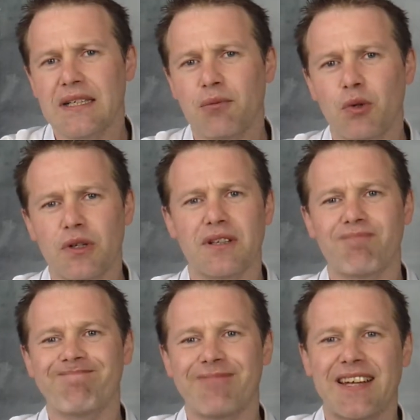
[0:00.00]
But
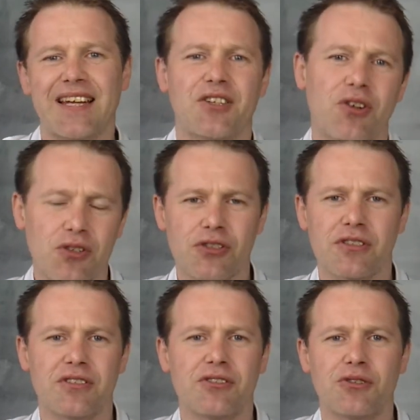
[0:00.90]
again, dogs
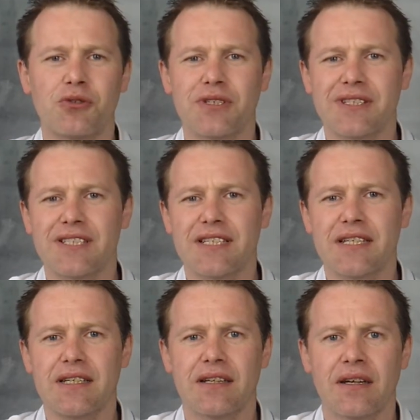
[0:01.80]
don't go in the
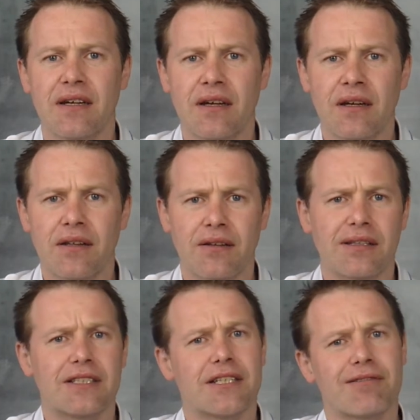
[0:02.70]
sea, not
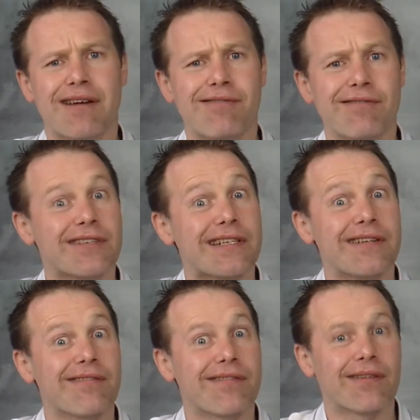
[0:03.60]
unless you're an owl sea
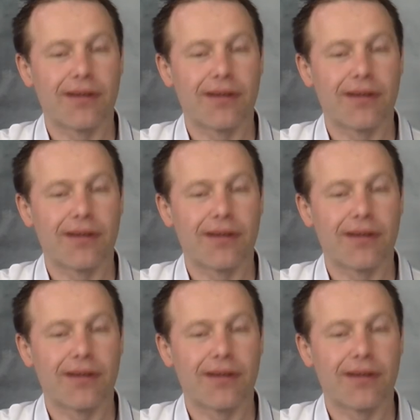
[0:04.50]
dog.